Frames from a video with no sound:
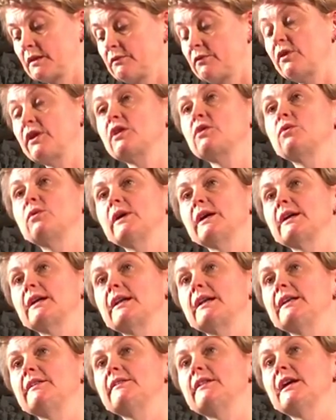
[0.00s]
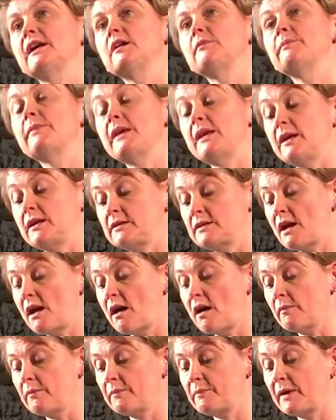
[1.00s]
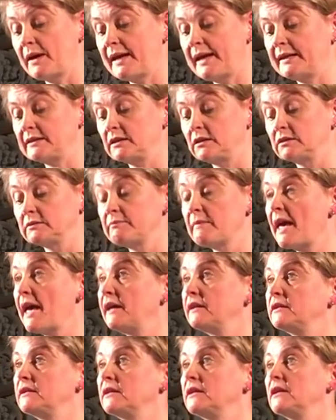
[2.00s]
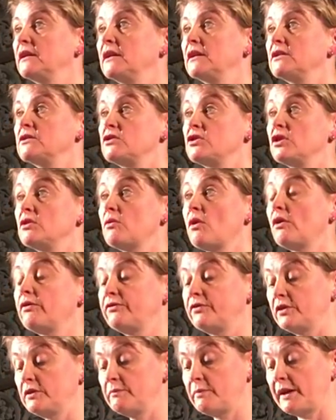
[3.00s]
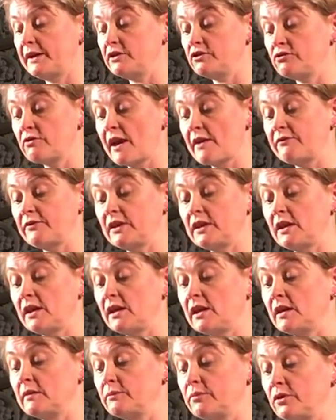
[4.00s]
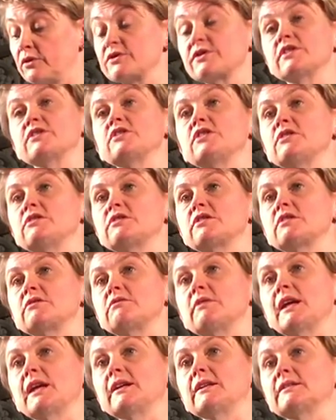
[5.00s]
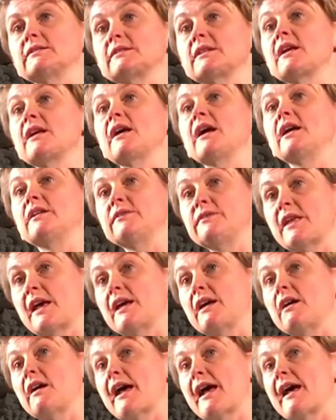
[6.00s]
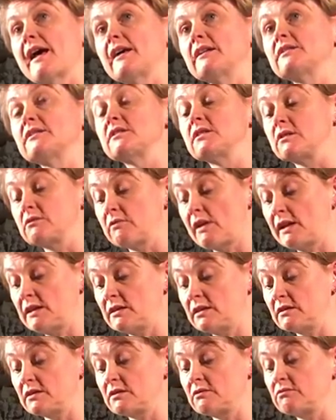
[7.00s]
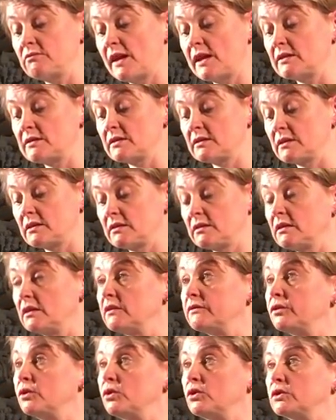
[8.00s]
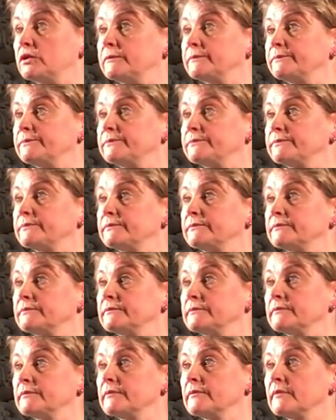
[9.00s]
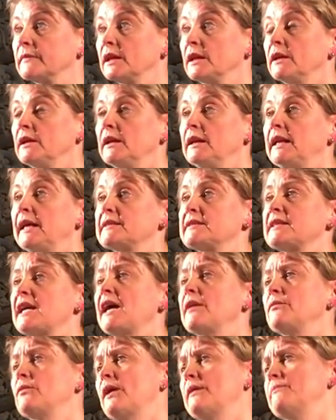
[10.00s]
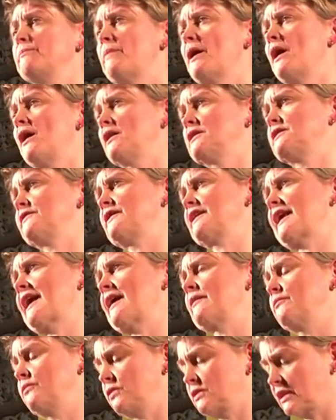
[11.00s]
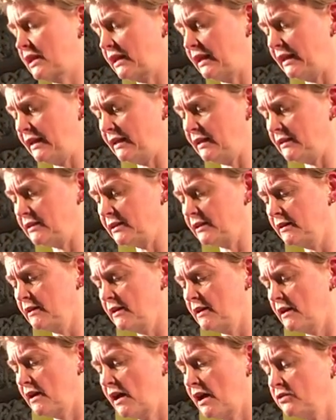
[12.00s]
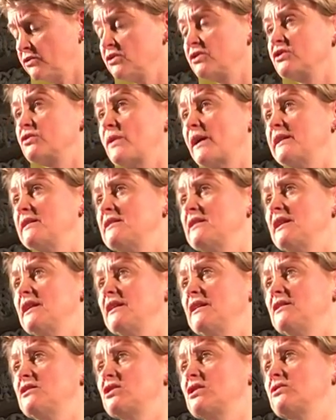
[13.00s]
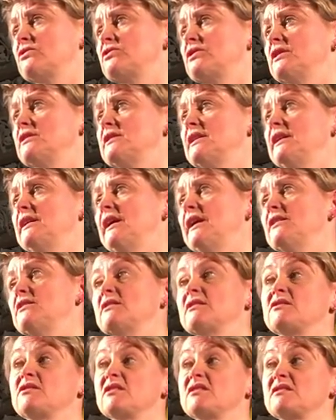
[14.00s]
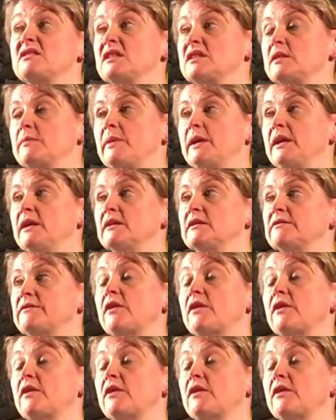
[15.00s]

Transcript: Very quickly, they are picked up by adult men, too often by trafficking and prostitution rings, and they are at the greatest risk of all. Last time, when part of the camp was cleared, 120 children and teenagers just disappeared,